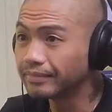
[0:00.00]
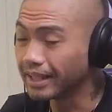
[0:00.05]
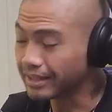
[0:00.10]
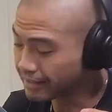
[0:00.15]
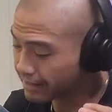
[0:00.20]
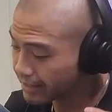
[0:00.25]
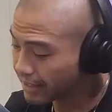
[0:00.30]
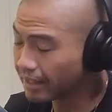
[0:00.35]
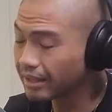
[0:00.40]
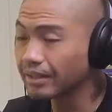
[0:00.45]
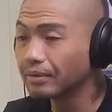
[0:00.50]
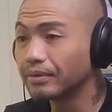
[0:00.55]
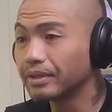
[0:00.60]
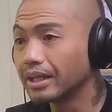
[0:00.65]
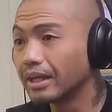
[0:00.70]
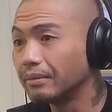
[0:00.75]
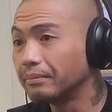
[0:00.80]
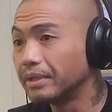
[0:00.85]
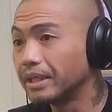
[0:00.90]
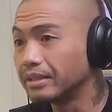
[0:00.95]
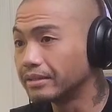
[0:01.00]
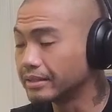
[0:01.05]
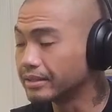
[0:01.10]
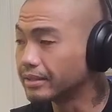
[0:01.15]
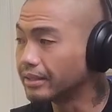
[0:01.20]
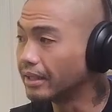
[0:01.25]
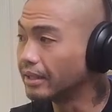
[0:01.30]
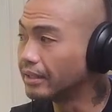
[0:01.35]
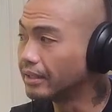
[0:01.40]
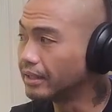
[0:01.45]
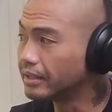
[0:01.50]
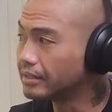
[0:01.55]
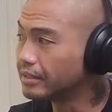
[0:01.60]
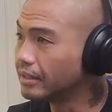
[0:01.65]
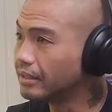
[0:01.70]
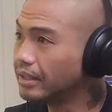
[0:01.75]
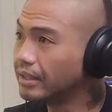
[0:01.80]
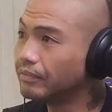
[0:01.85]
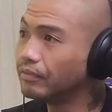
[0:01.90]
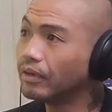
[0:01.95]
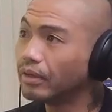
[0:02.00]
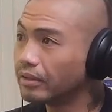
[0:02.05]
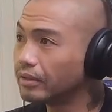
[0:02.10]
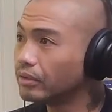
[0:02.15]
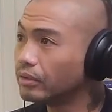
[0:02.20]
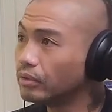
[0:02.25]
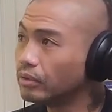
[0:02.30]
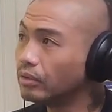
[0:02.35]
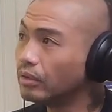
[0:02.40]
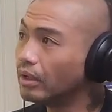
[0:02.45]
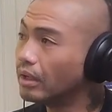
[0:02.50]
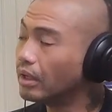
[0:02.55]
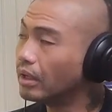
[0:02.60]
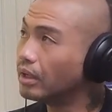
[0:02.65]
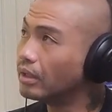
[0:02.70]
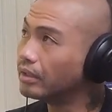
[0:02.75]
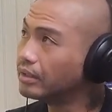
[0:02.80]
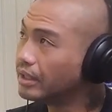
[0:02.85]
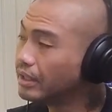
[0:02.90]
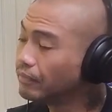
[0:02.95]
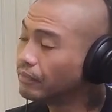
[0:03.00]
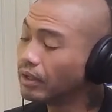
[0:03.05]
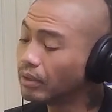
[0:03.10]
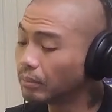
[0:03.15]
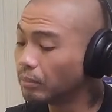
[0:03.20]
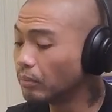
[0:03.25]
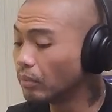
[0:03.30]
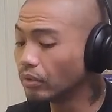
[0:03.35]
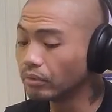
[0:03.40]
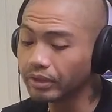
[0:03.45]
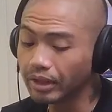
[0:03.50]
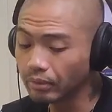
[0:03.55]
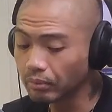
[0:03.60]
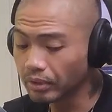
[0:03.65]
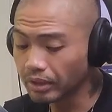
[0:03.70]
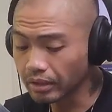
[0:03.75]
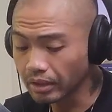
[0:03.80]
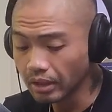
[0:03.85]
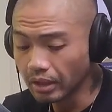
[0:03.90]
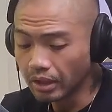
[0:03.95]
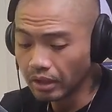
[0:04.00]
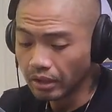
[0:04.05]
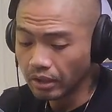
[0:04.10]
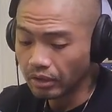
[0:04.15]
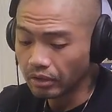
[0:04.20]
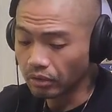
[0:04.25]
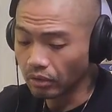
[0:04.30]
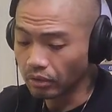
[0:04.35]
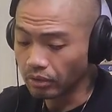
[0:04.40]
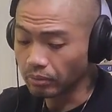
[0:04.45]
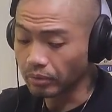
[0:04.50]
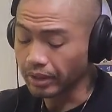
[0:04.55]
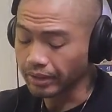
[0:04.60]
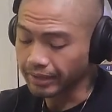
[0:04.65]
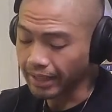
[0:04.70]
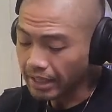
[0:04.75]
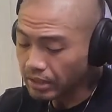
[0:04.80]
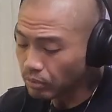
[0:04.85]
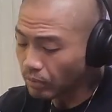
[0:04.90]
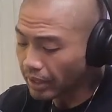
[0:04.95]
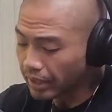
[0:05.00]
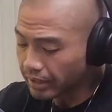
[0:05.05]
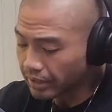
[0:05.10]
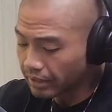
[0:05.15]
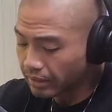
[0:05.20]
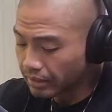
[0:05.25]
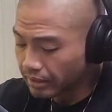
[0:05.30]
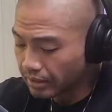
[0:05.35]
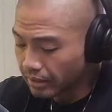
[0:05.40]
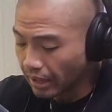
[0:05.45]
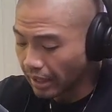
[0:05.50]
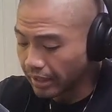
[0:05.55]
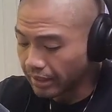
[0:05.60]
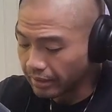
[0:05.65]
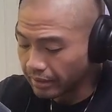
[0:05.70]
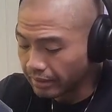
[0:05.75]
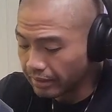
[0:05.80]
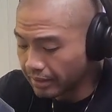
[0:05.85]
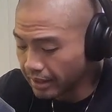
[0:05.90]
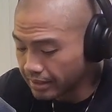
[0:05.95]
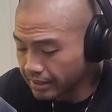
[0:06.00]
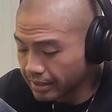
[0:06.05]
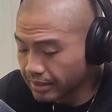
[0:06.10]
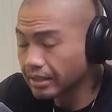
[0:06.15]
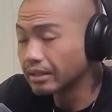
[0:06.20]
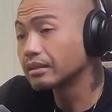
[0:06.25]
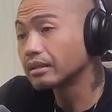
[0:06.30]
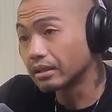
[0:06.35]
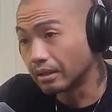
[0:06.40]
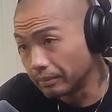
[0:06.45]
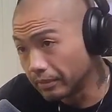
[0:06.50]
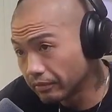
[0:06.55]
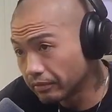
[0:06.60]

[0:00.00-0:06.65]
That's exactly what that means. Is that it's the default mode network going to work. That's why, and this isn't coming